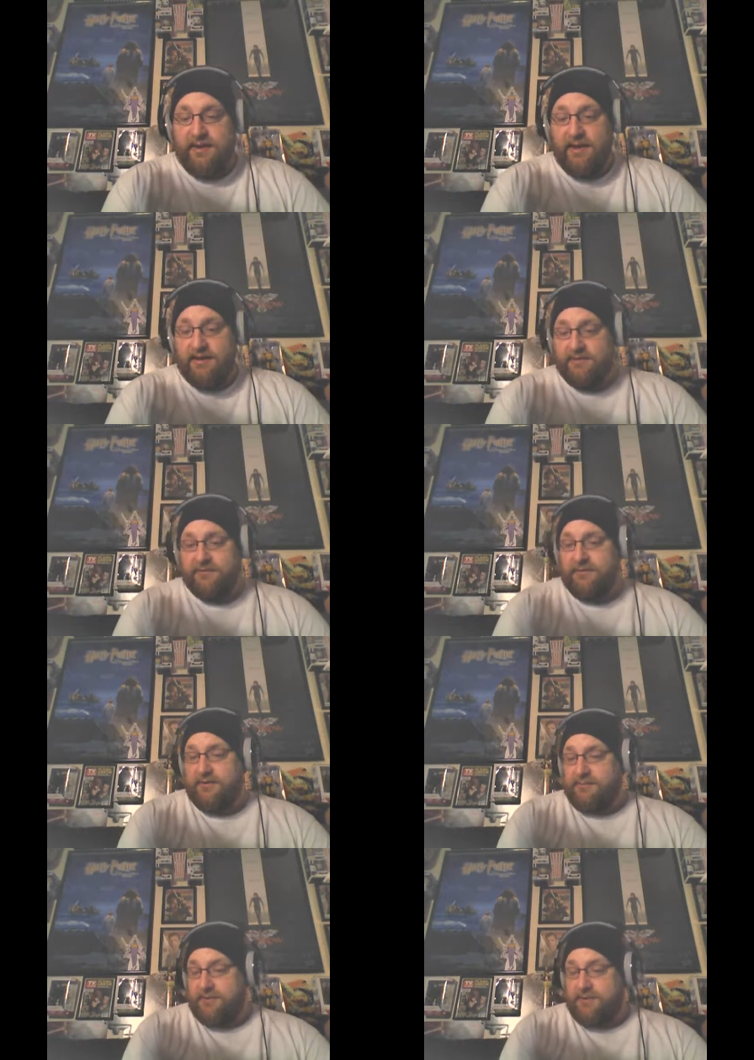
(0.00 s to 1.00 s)
yeah,
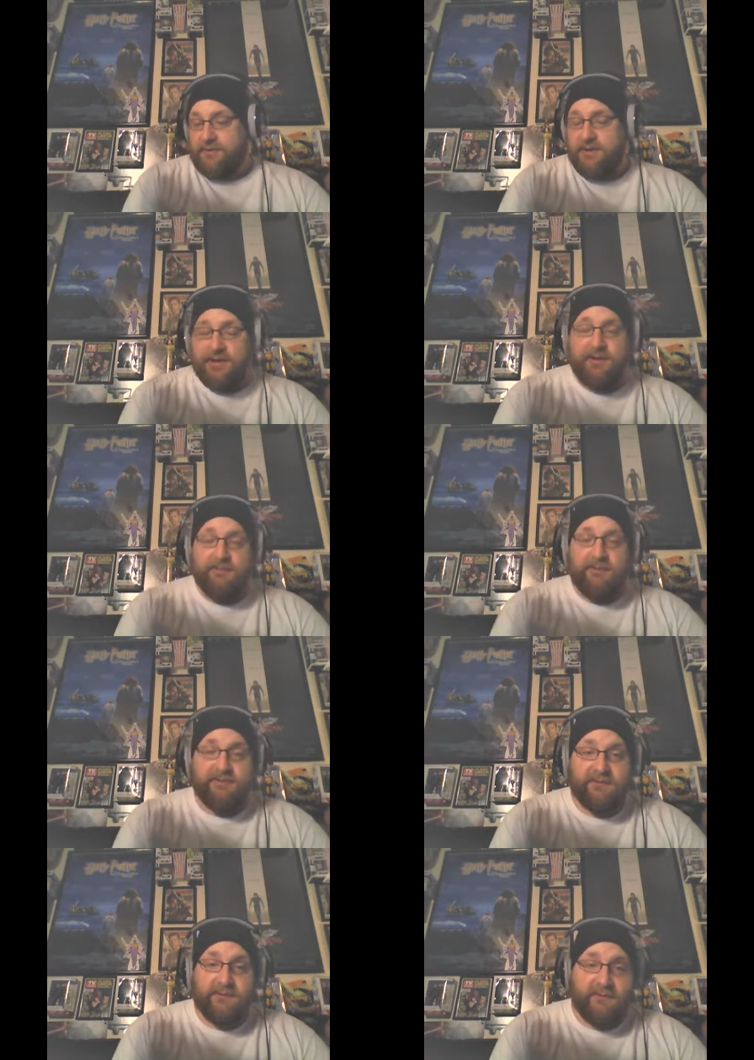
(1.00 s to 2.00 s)
so he
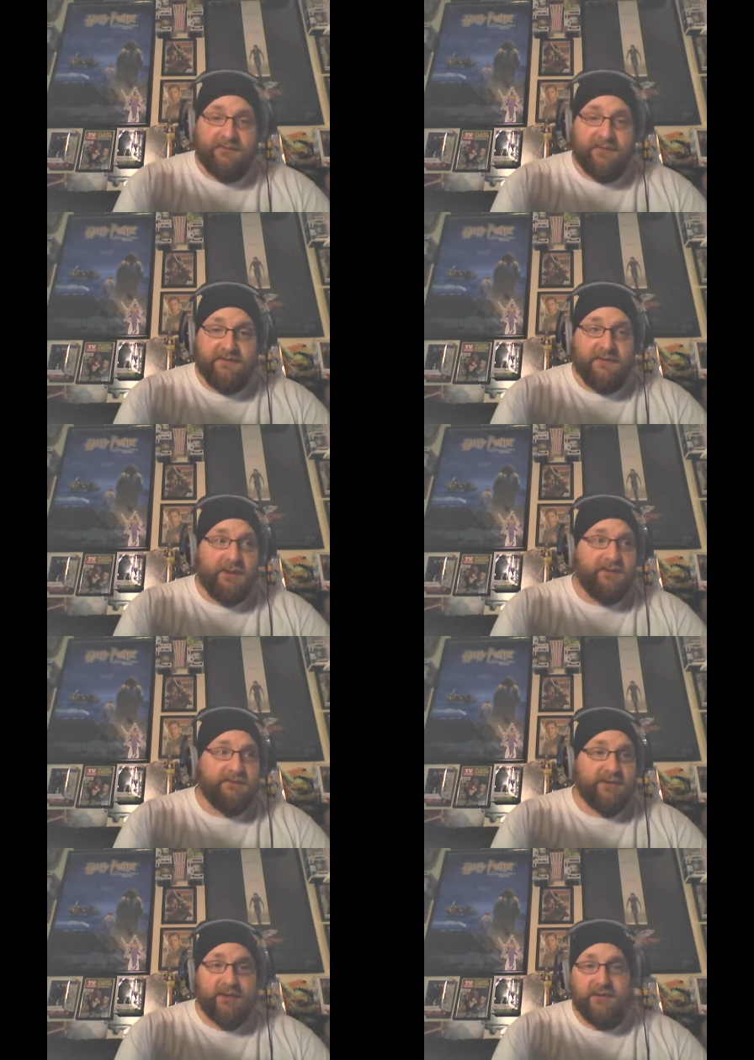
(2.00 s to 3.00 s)
wants to know our favorite
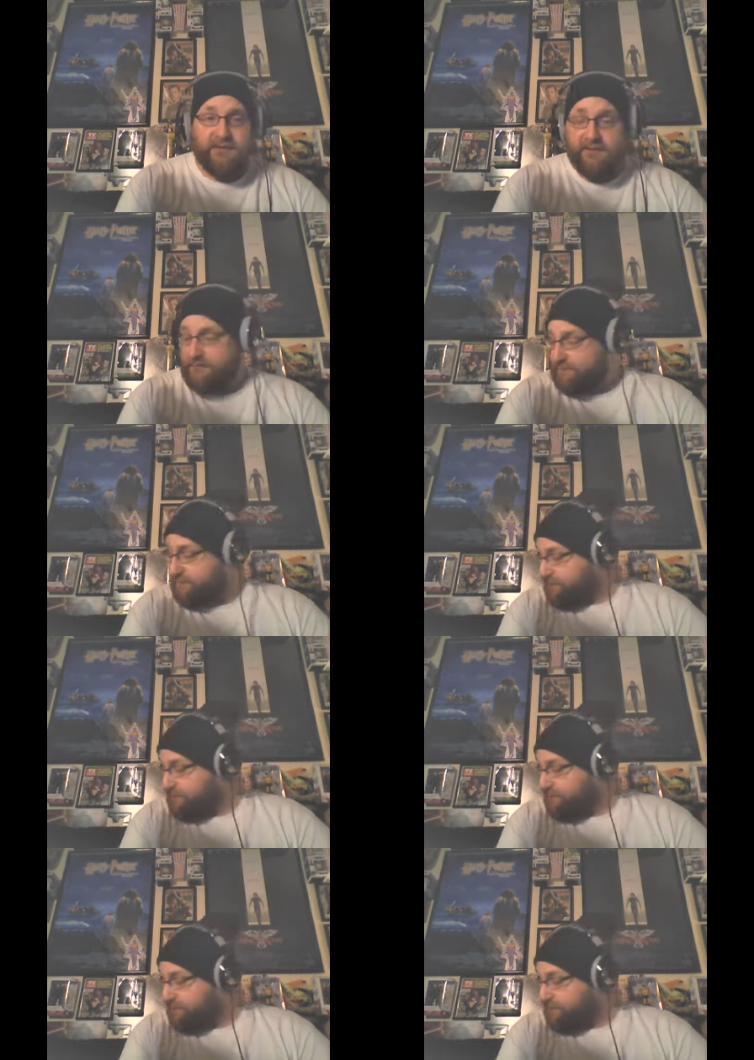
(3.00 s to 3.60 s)
Marvel character.